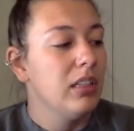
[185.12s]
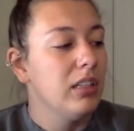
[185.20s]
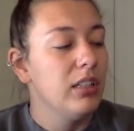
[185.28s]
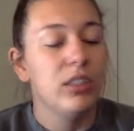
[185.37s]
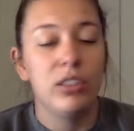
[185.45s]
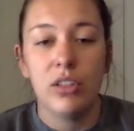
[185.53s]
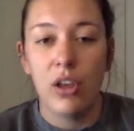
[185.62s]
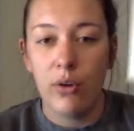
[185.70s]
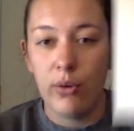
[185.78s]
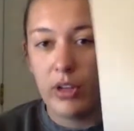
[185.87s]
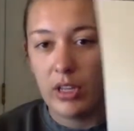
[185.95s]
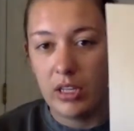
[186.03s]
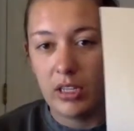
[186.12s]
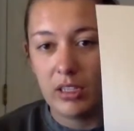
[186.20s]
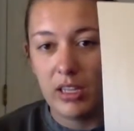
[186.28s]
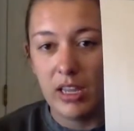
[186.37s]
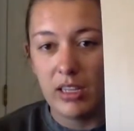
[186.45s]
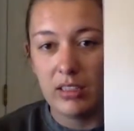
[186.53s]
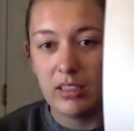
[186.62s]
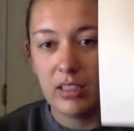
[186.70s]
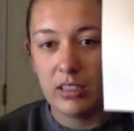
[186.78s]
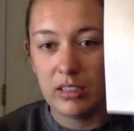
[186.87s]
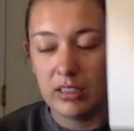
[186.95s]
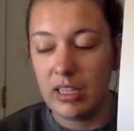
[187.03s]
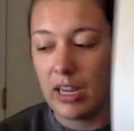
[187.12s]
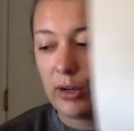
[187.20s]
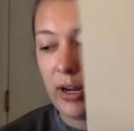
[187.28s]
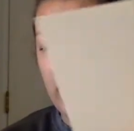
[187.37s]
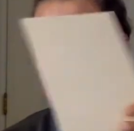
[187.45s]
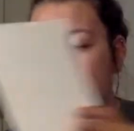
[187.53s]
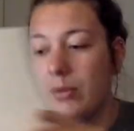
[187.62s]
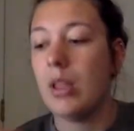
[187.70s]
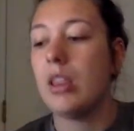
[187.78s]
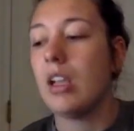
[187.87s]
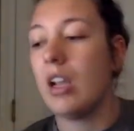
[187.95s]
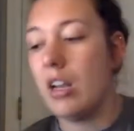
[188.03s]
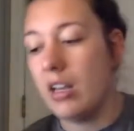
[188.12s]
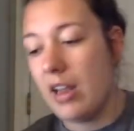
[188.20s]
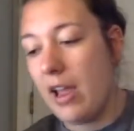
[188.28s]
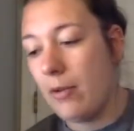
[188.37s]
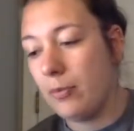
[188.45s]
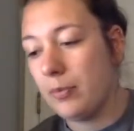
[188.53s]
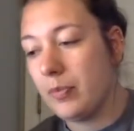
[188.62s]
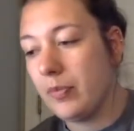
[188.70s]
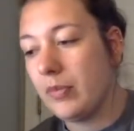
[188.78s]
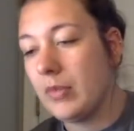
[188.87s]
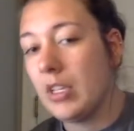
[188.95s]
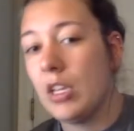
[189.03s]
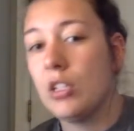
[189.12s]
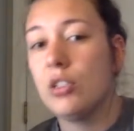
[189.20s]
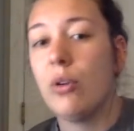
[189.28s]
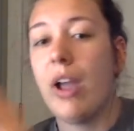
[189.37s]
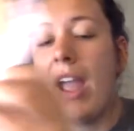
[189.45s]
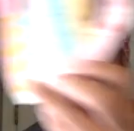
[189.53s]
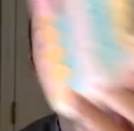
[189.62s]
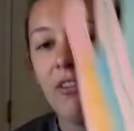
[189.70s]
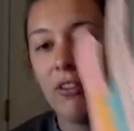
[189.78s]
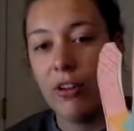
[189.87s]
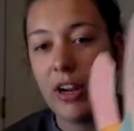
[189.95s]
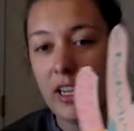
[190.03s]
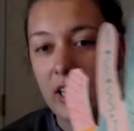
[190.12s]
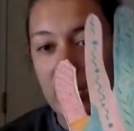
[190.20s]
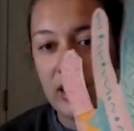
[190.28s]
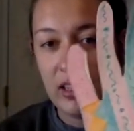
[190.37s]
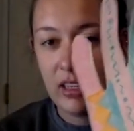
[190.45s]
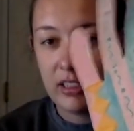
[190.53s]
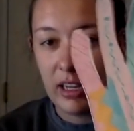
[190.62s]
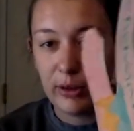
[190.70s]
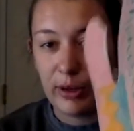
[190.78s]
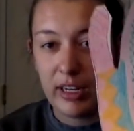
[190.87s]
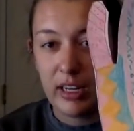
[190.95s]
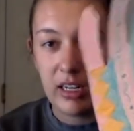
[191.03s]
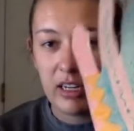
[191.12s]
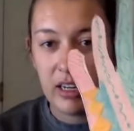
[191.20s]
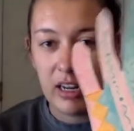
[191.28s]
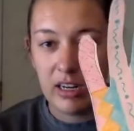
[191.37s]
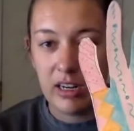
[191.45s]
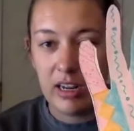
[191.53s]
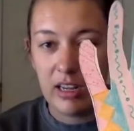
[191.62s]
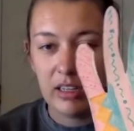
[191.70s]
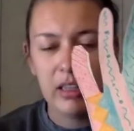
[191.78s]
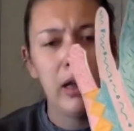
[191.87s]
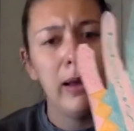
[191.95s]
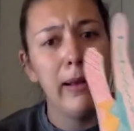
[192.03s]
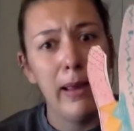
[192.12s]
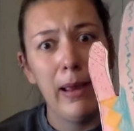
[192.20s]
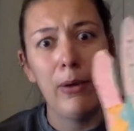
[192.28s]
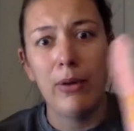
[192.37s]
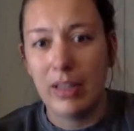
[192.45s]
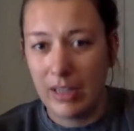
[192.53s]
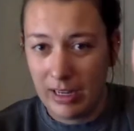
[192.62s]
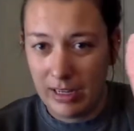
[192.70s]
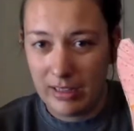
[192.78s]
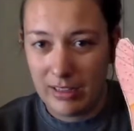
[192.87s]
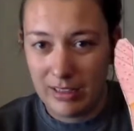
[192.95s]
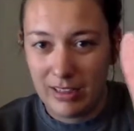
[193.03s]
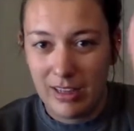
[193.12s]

So this, decorate it, and then cut it out. So I have already decorated and cut out hand.